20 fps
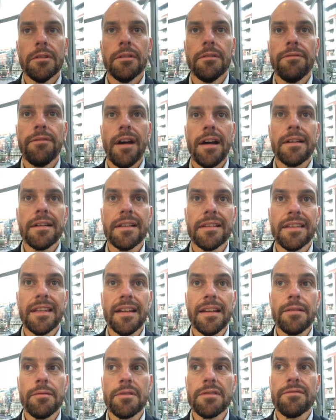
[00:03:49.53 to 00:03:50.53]
found out that
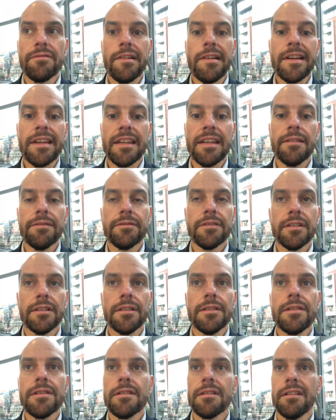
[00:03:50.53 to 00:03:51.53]
he was very
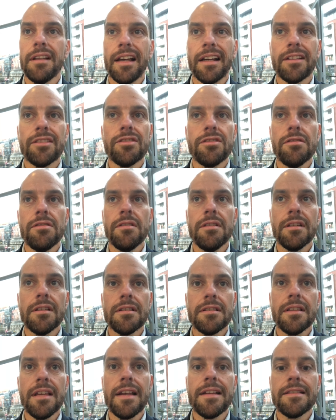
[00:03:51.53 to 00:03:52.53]
gifted. Like 2
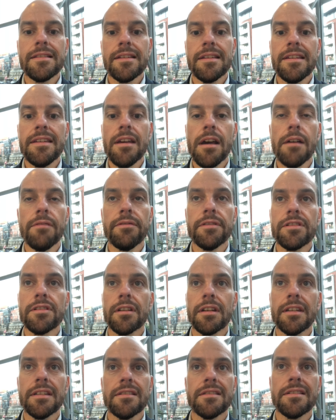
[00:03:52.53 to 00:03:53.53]
years later, he
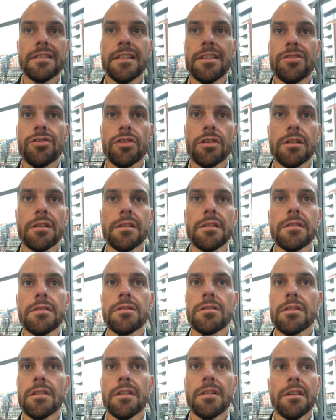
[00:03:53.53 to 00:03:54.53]
overtook his
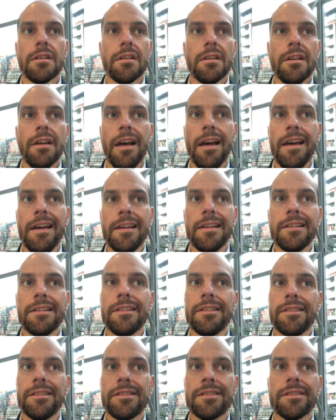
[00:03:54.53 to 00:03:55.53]
teachers,
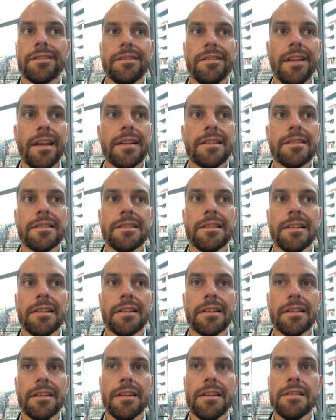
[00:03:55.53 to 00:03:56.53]
and next
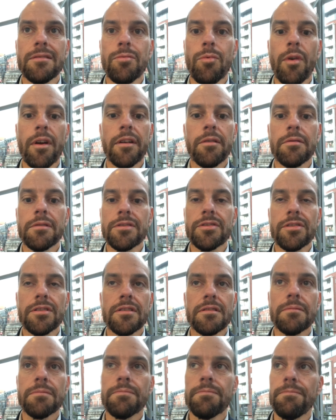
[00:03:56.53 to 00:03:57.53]
thing, his work was
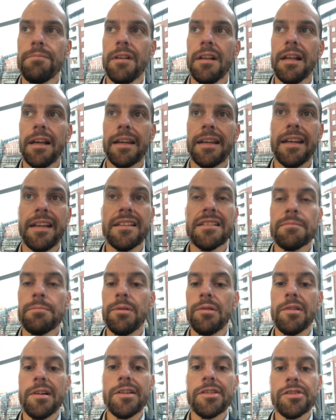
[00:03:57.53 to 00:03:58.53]
just like an
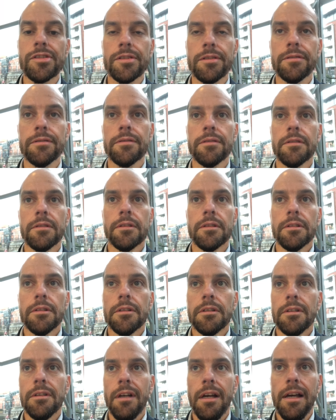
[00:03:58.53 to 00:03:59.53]
inspiration.
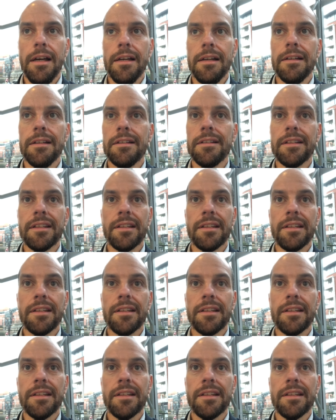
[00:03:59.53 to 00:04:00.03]
And